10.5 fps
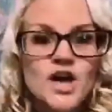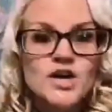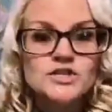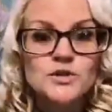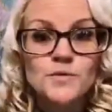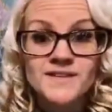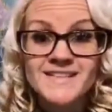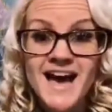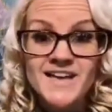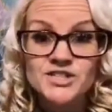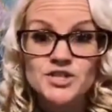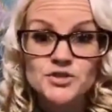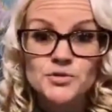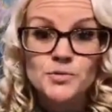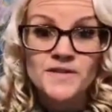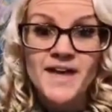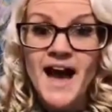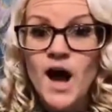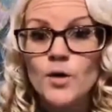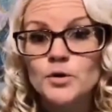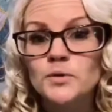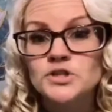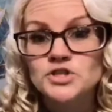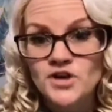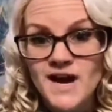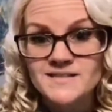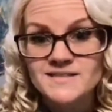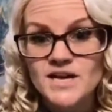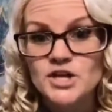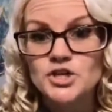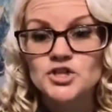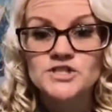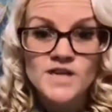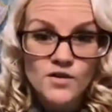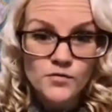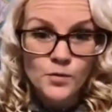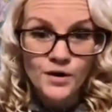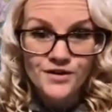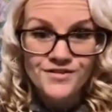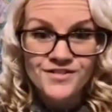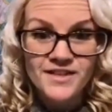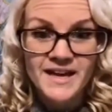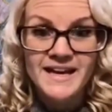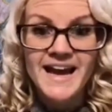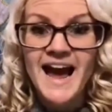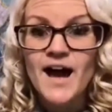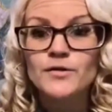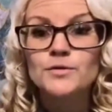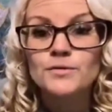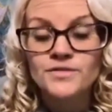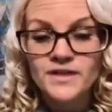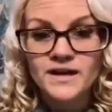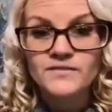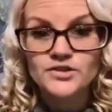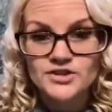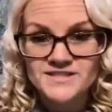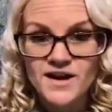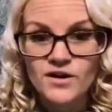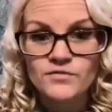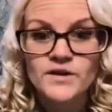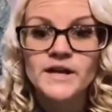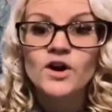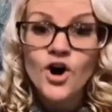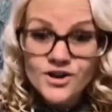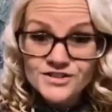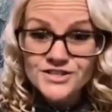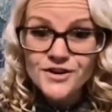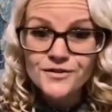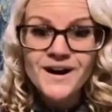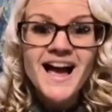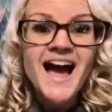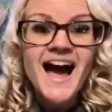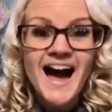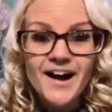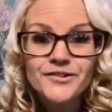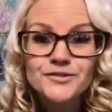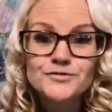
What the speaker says: So this has to do with how you address your self-worth and how you think of yourself, and also how you